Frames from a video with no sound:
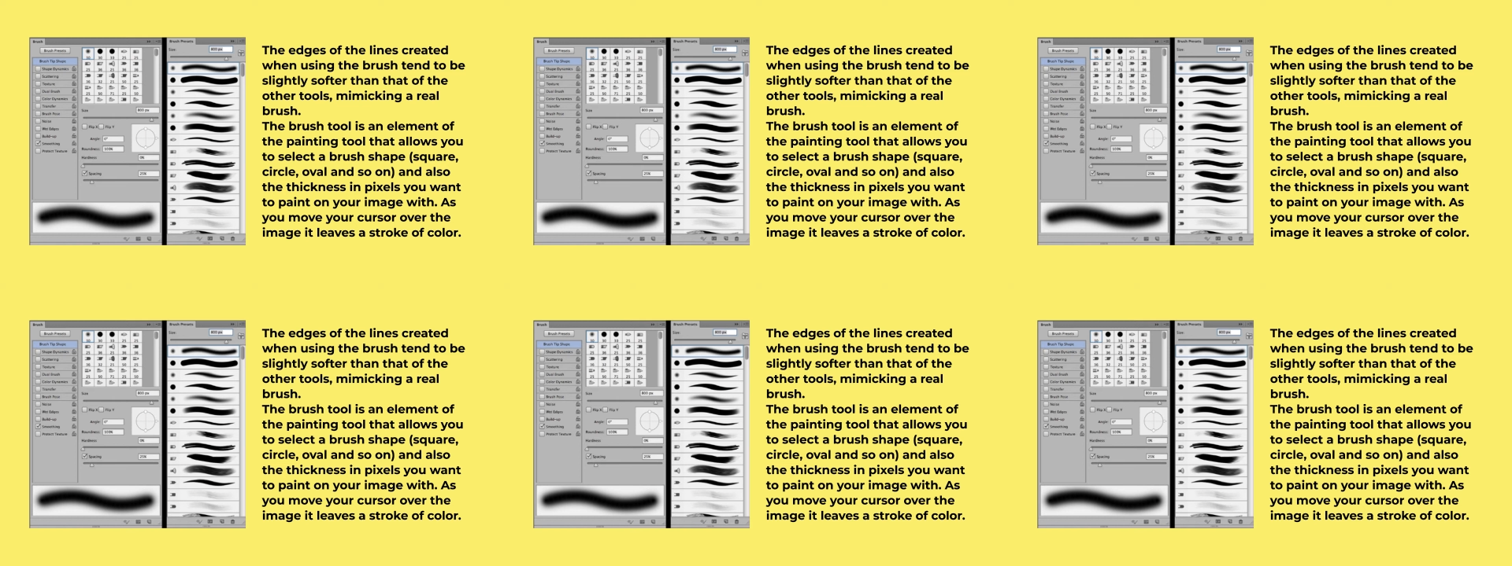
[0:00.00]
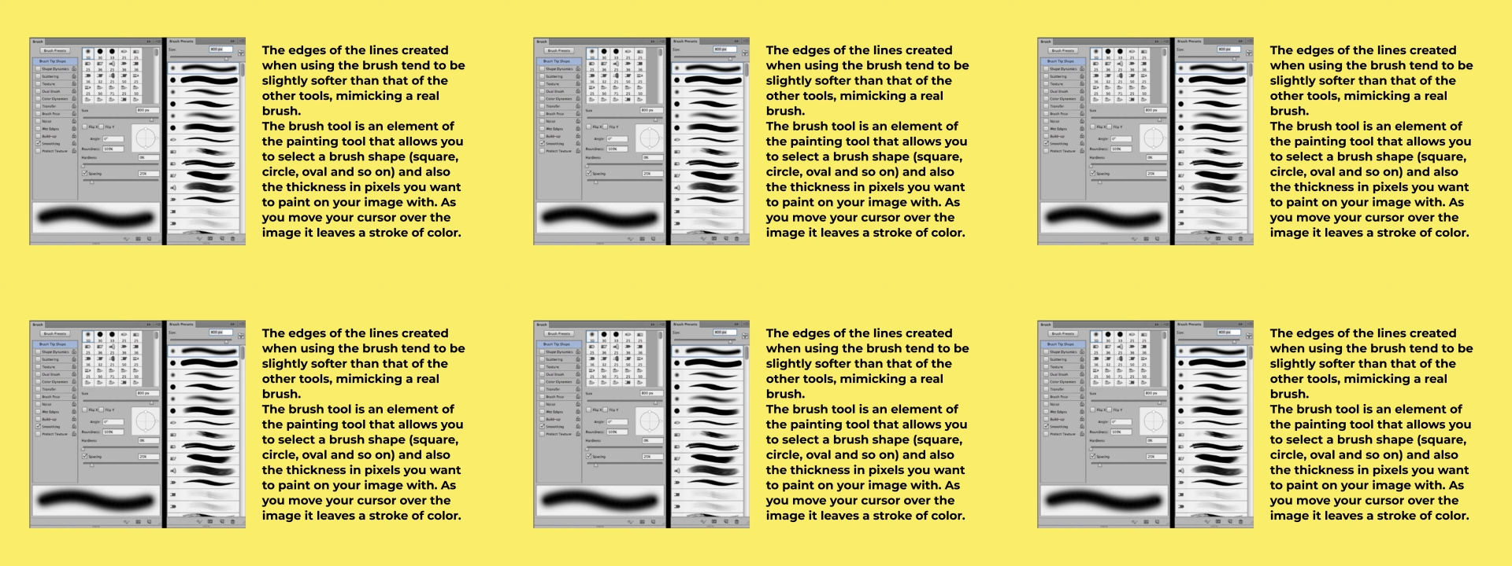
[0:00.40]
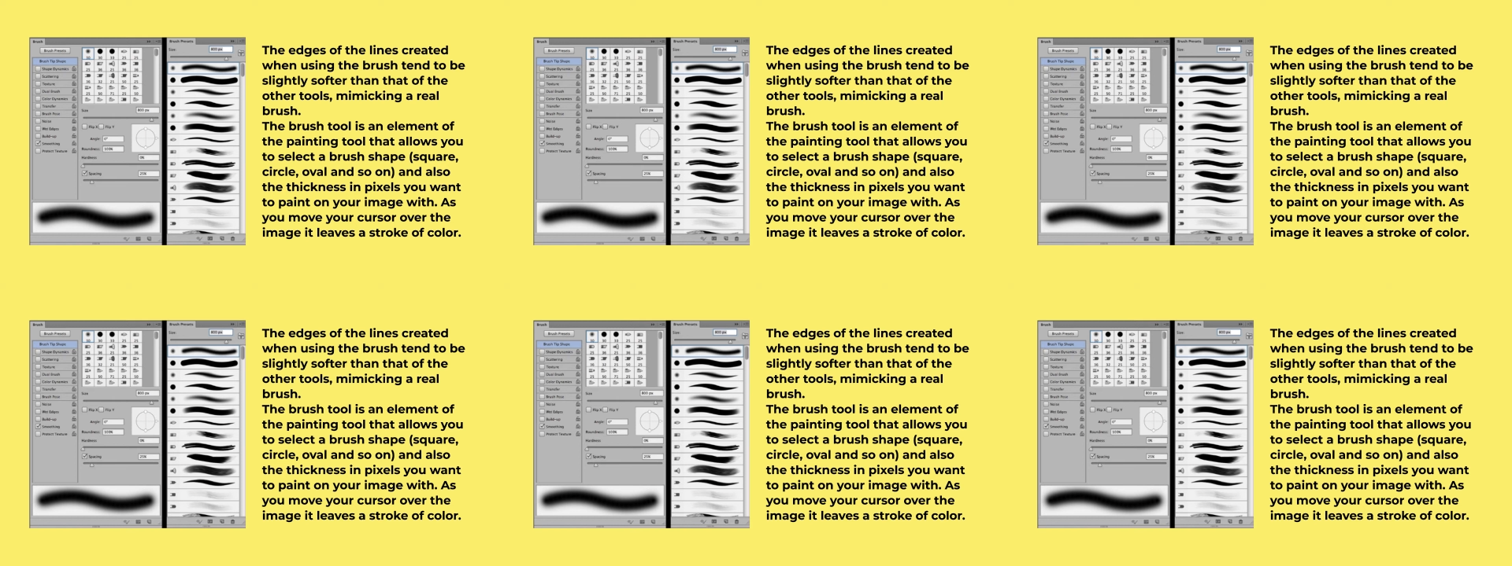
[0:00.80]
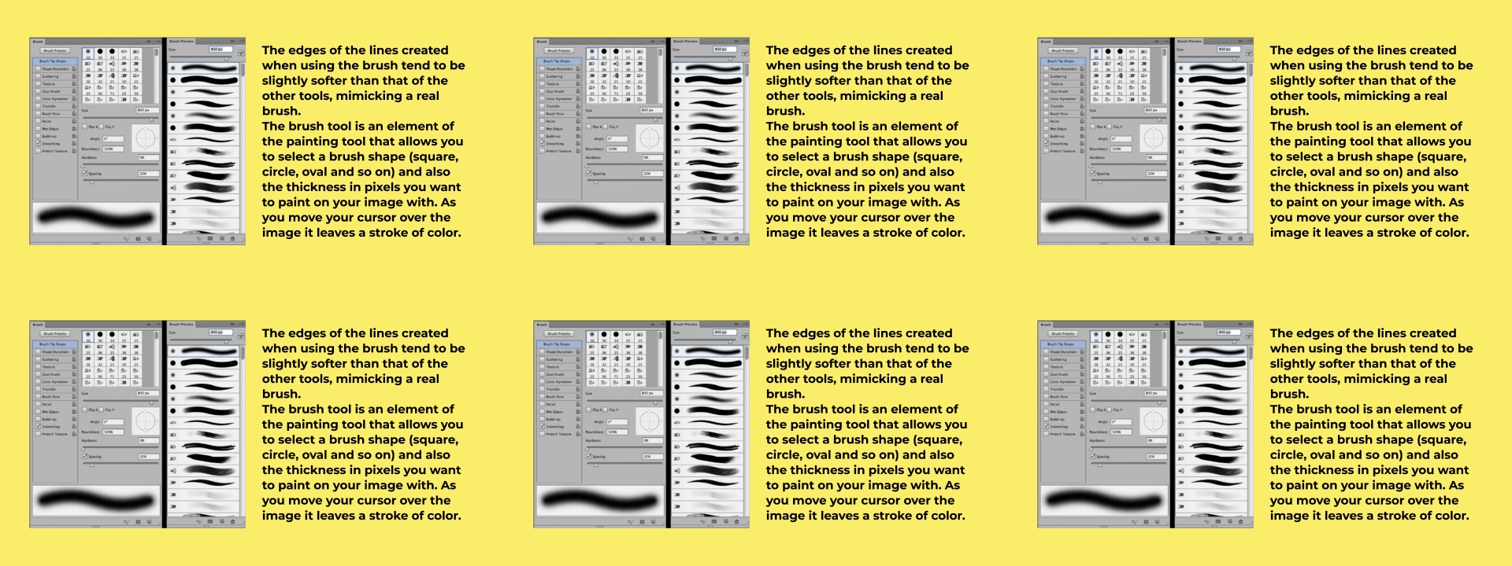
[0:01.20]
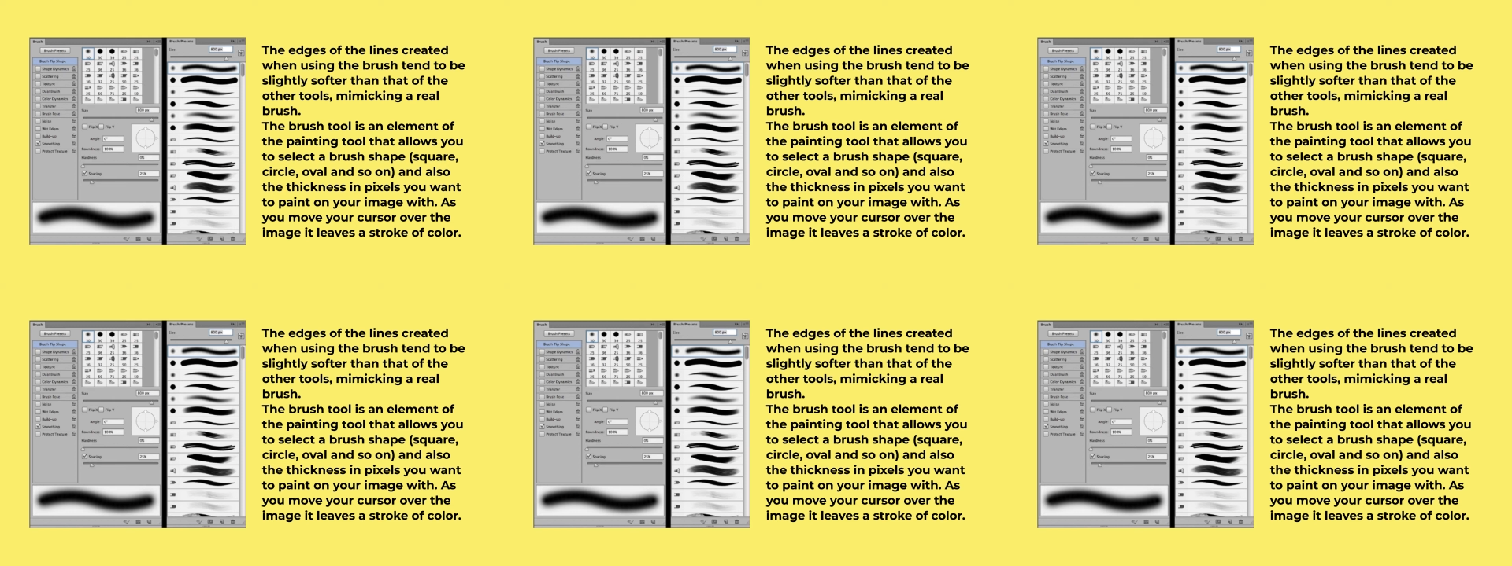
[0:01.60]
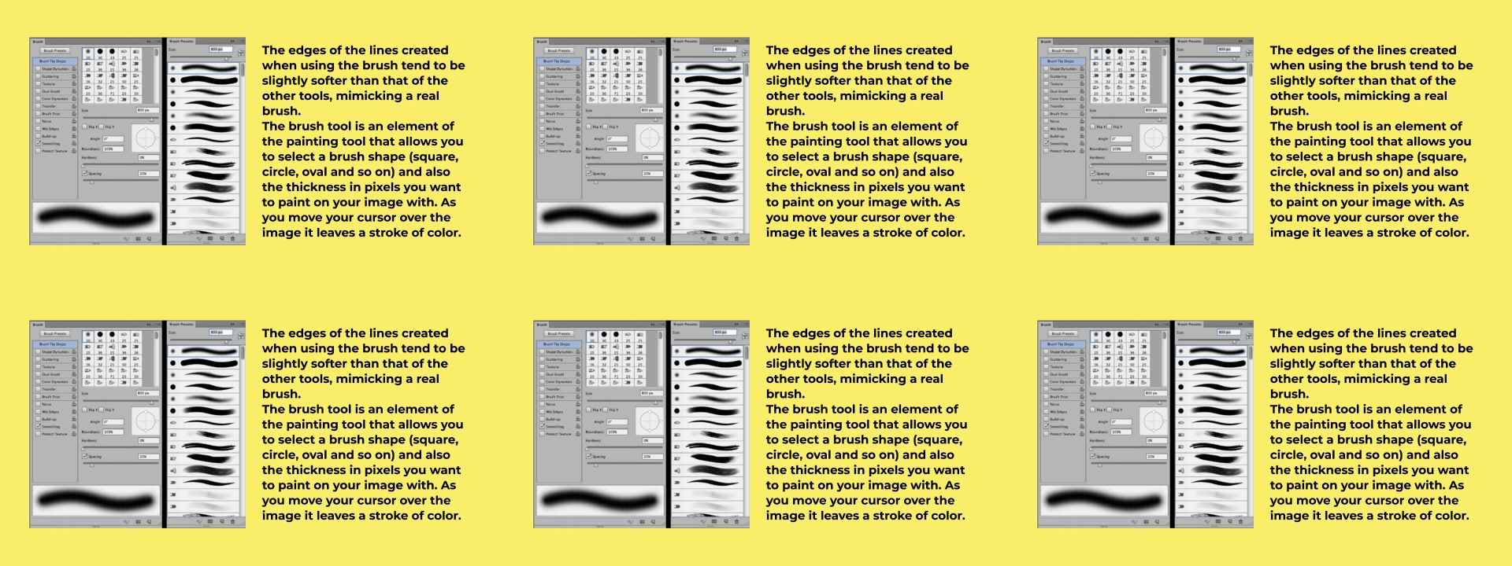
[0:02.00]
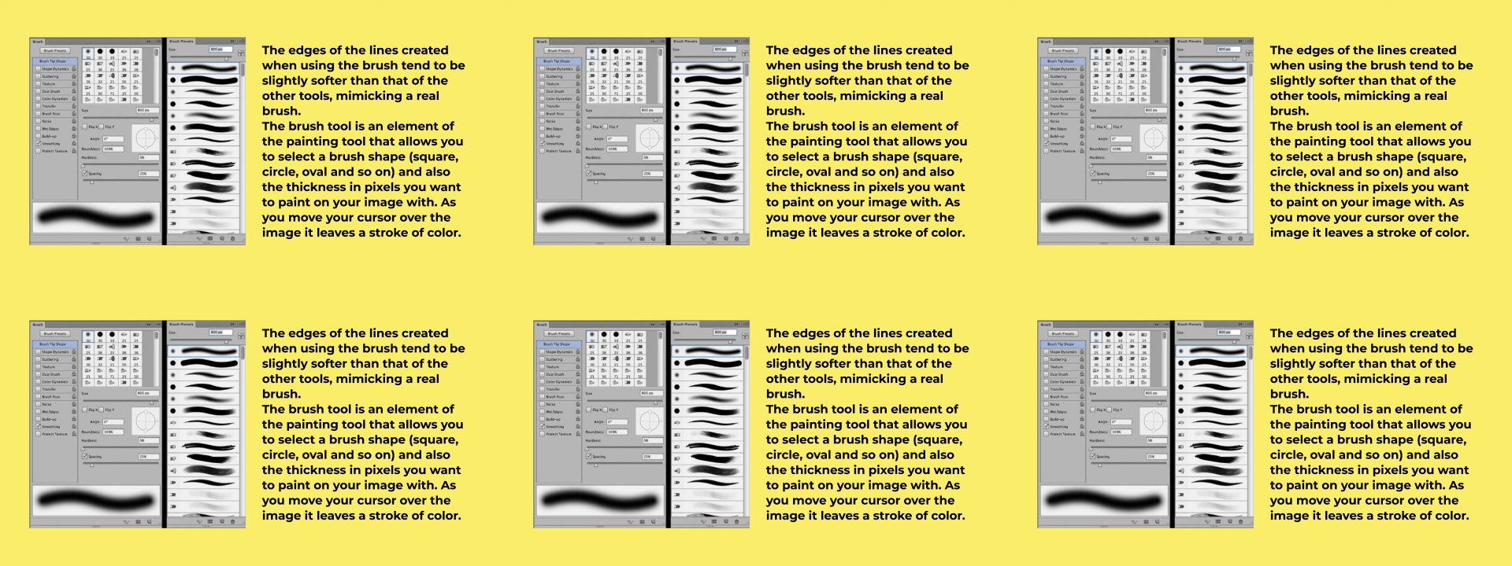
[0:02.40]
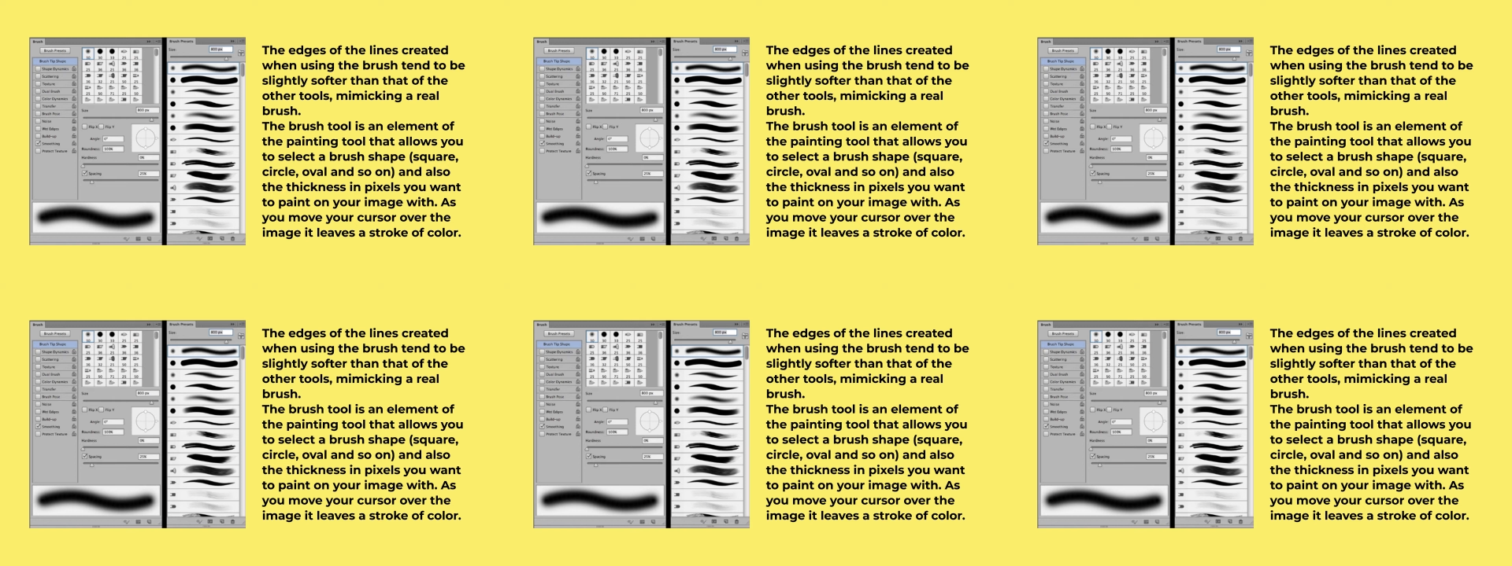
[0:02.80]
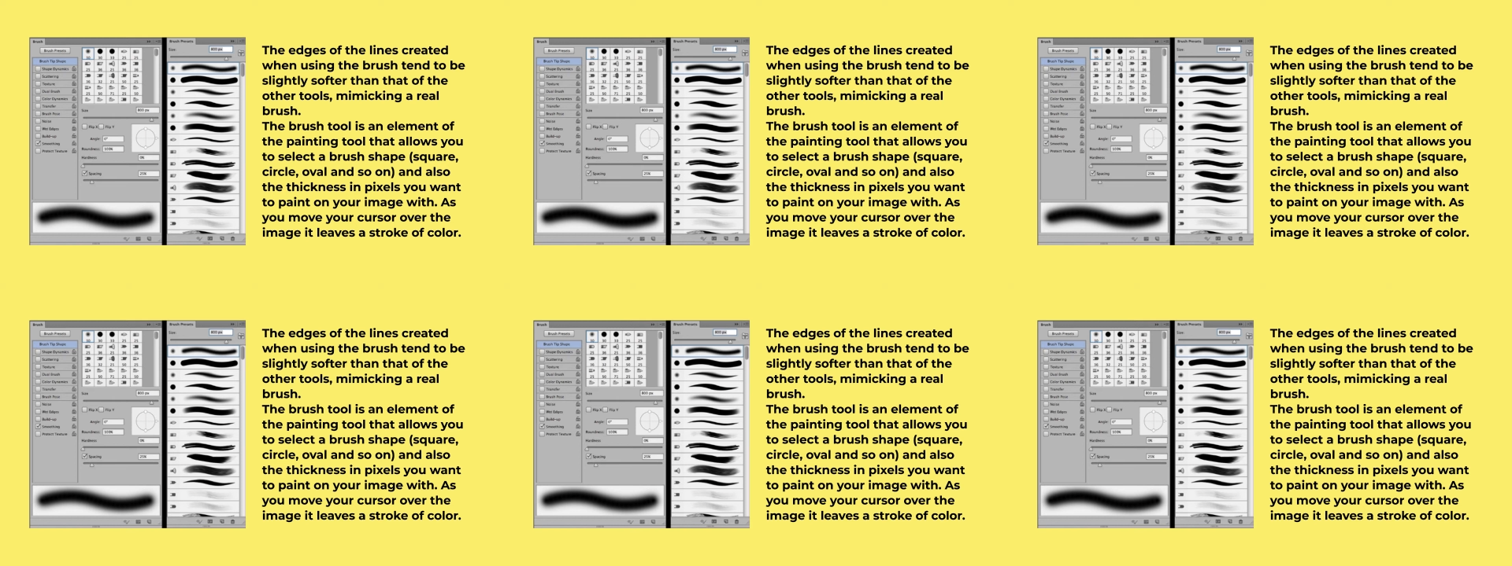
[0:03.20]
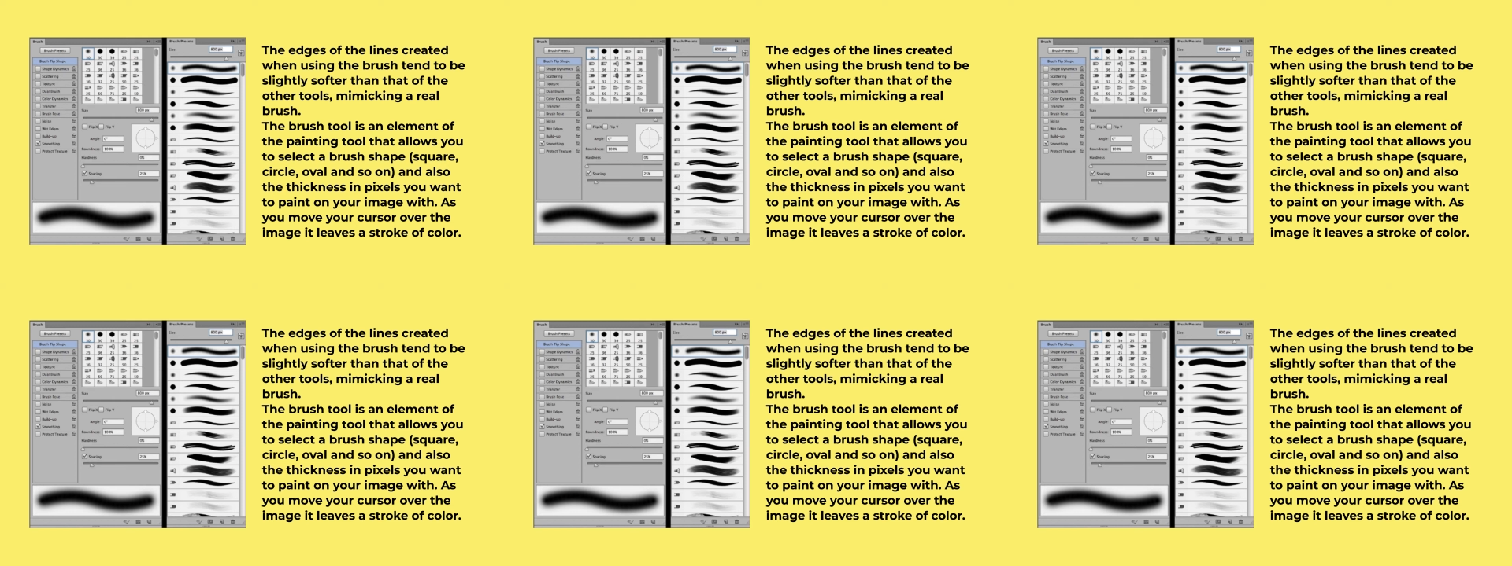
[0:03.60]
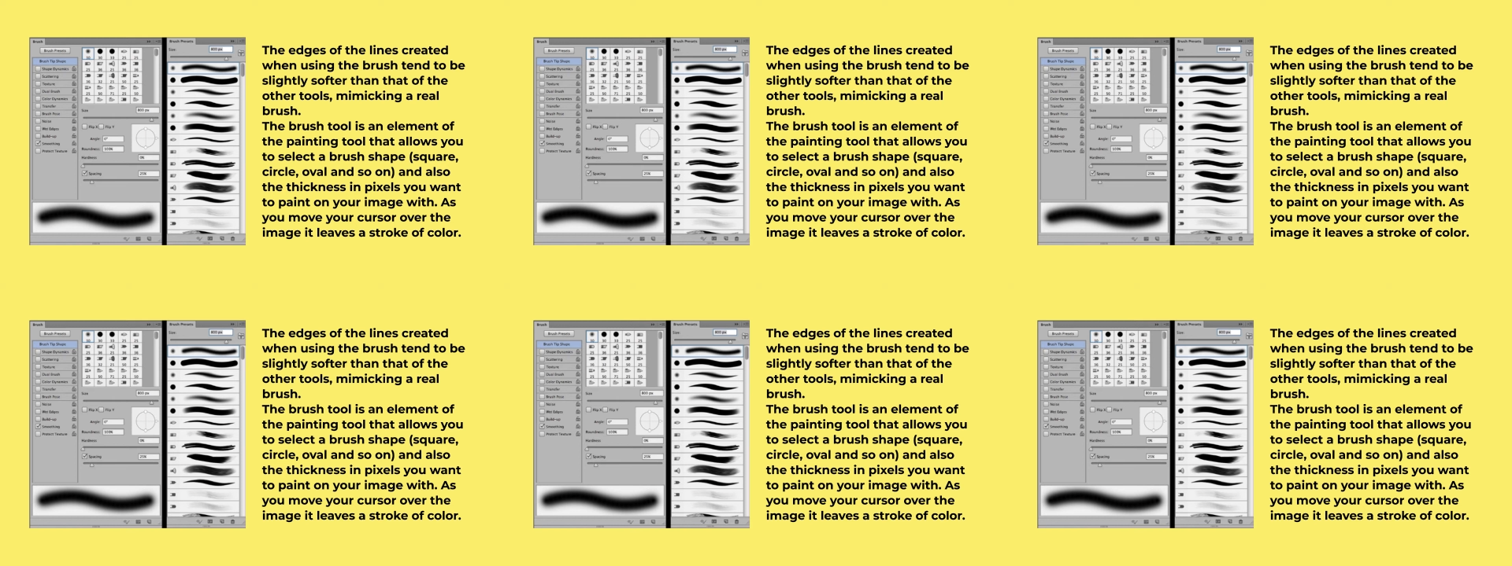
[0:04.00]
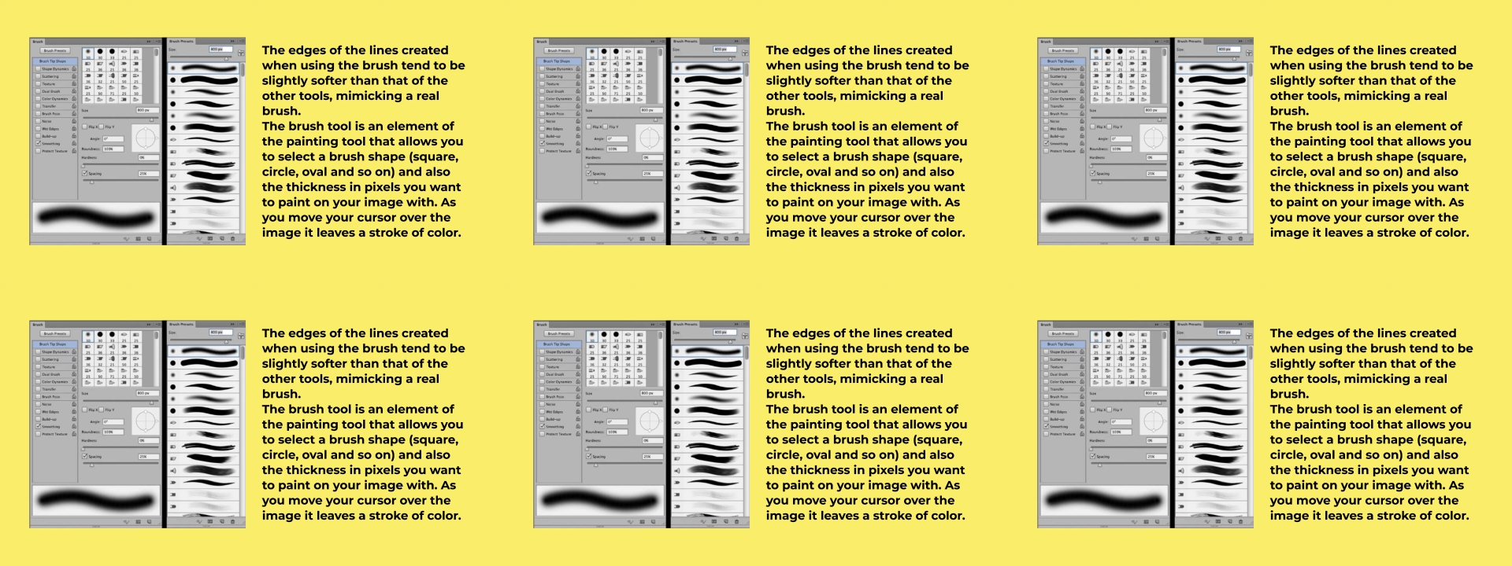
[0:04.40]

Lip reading: Nobody's mouth can be seen.